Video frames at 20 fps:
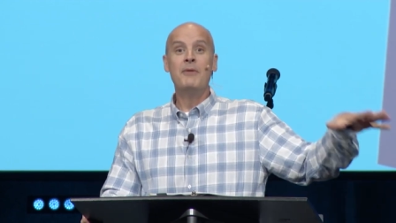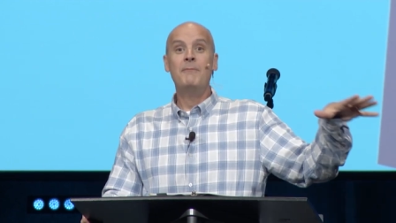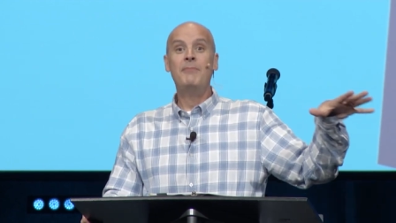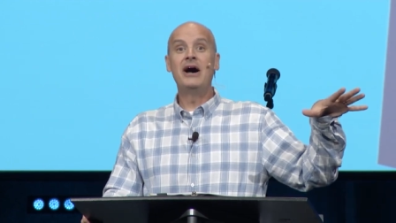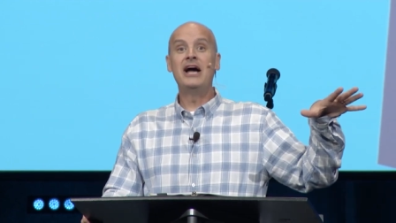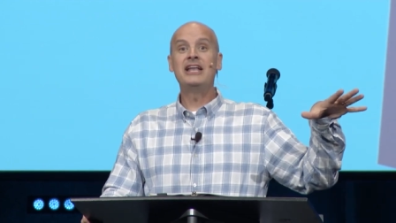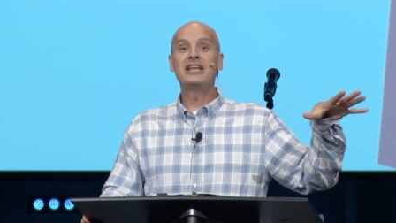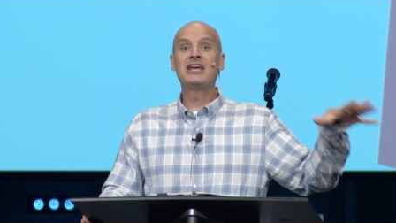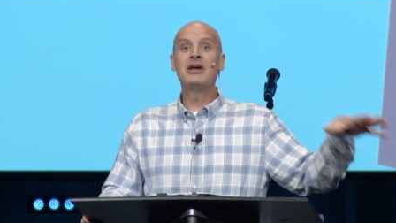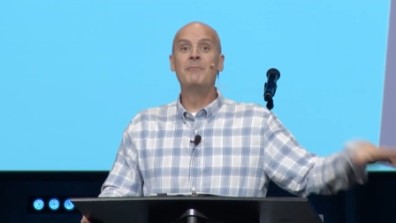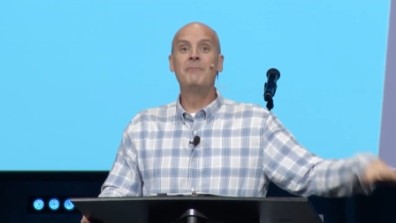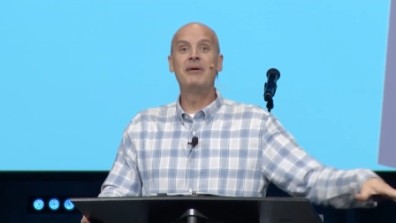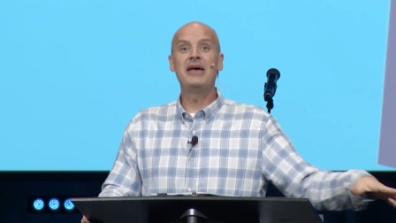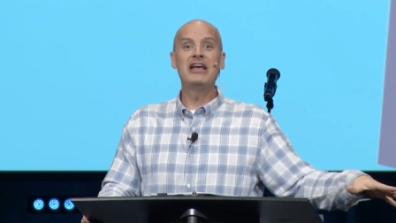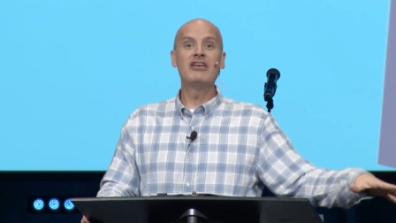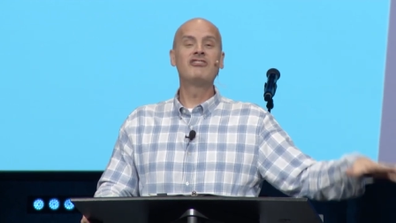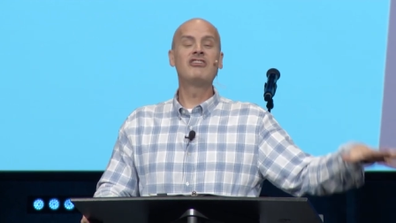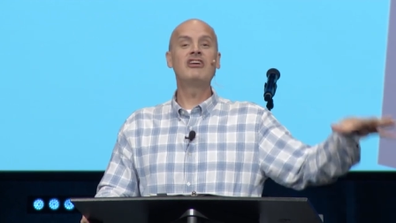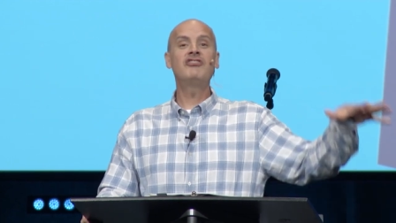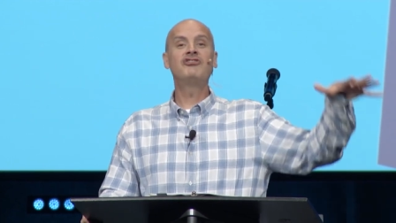but
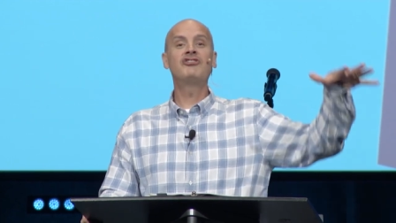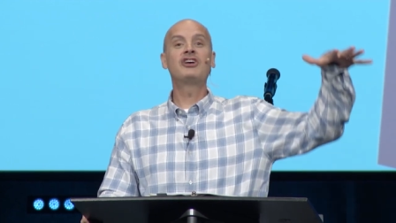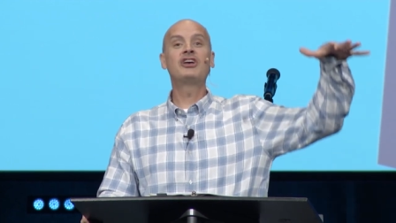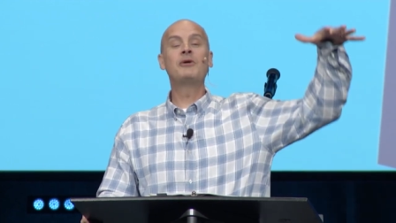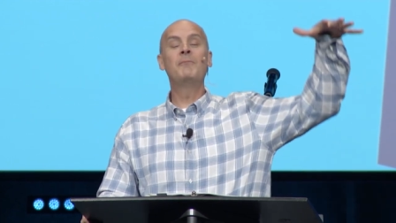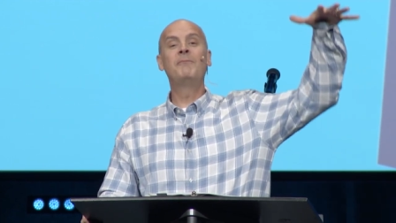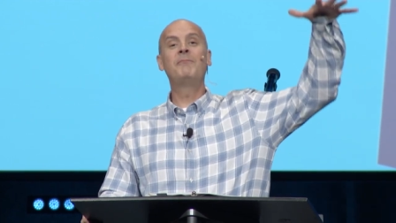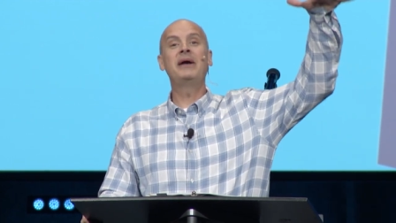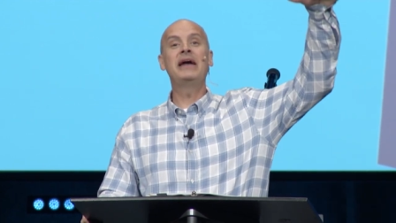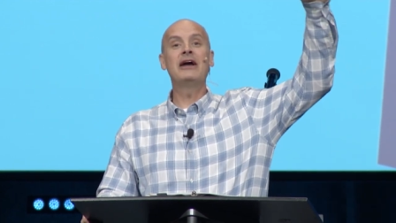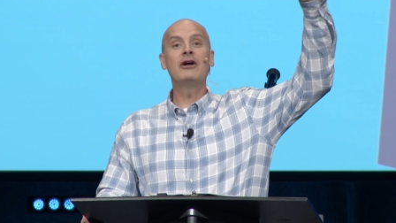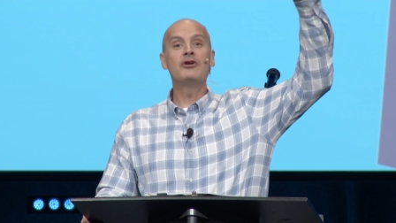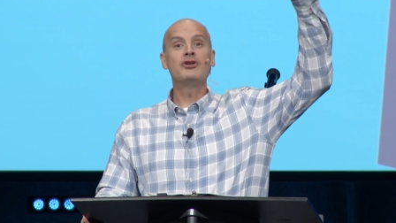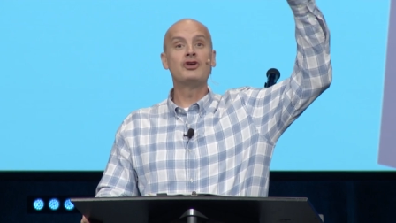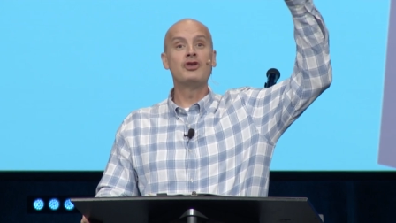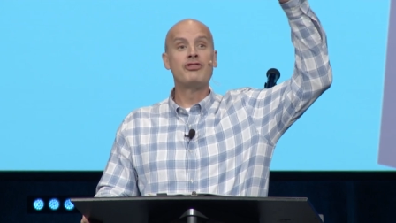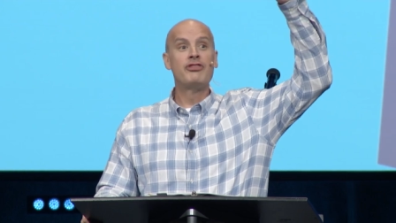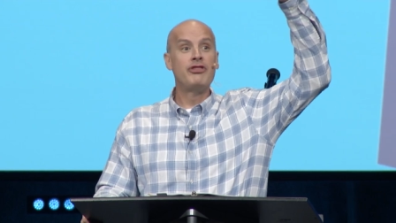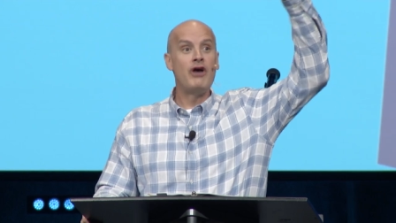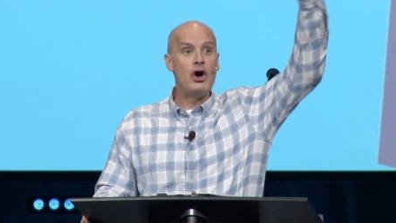compels us to compare
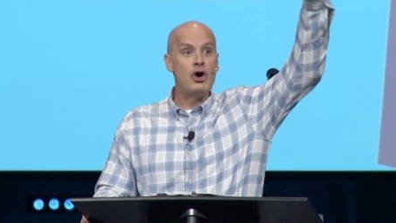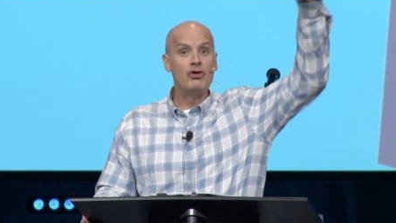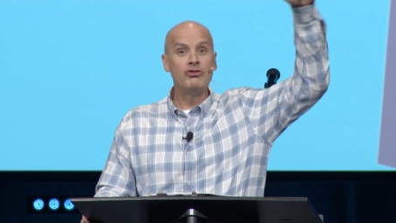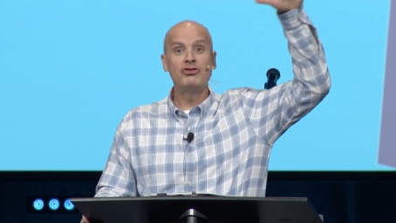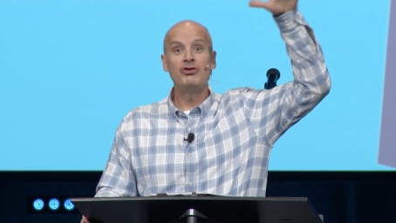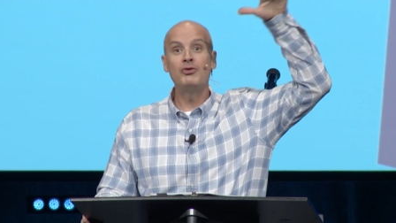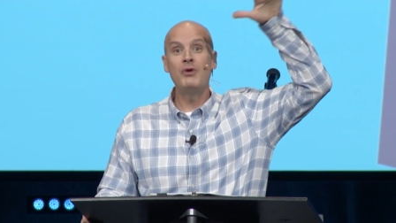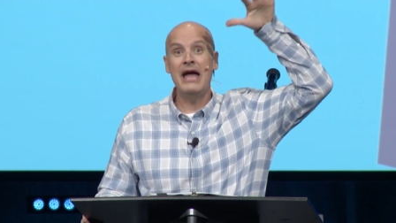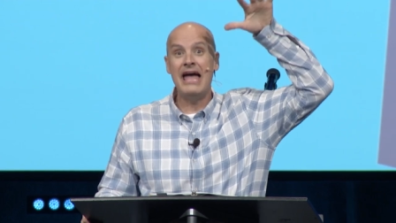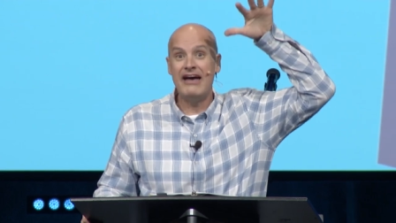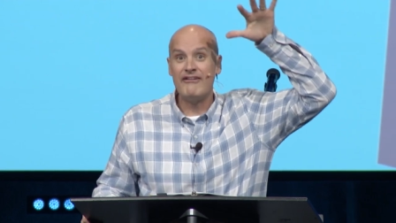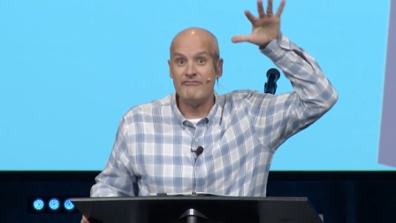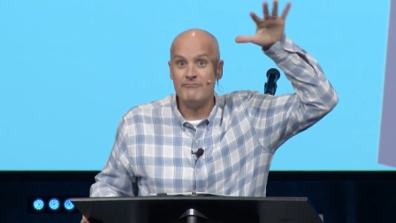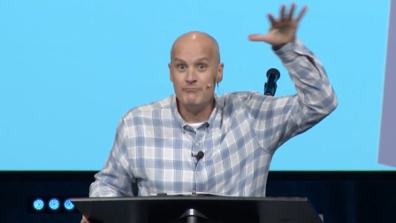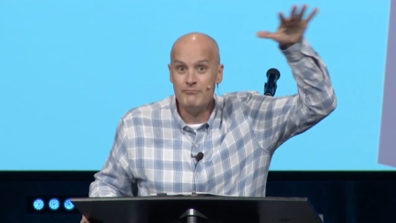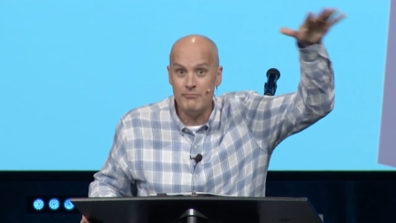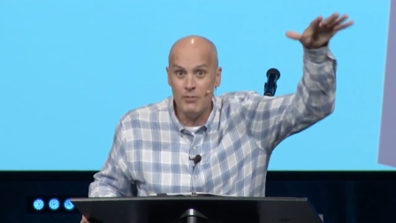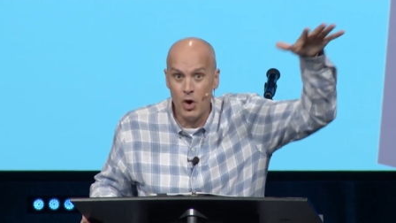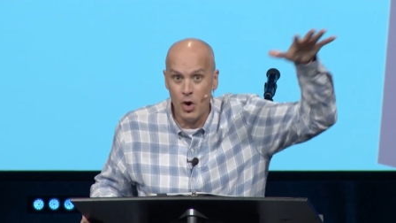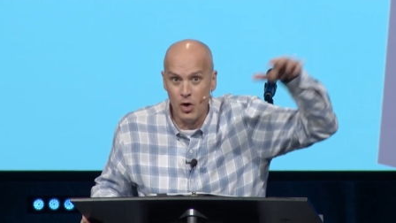to those who have
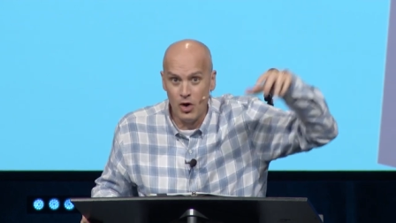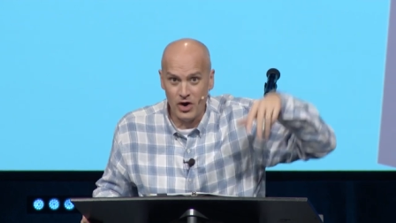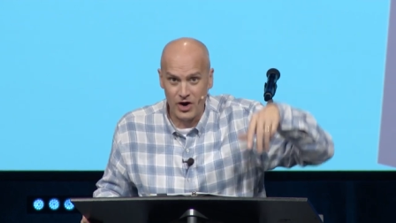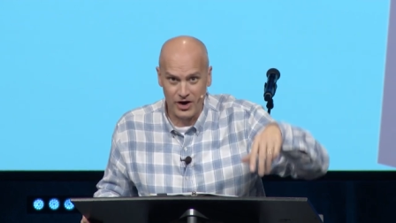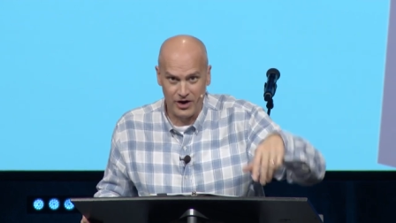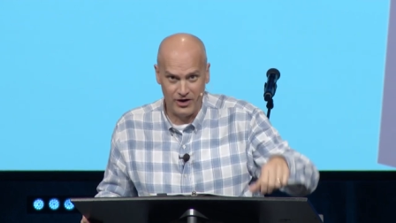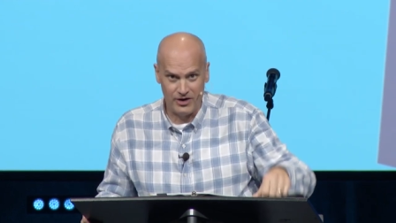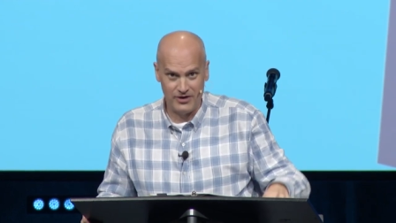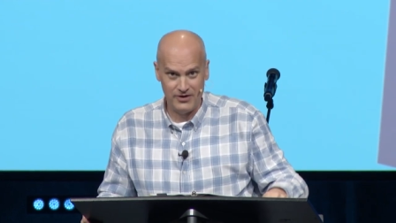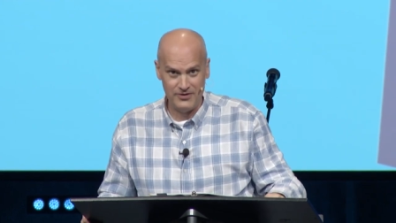more.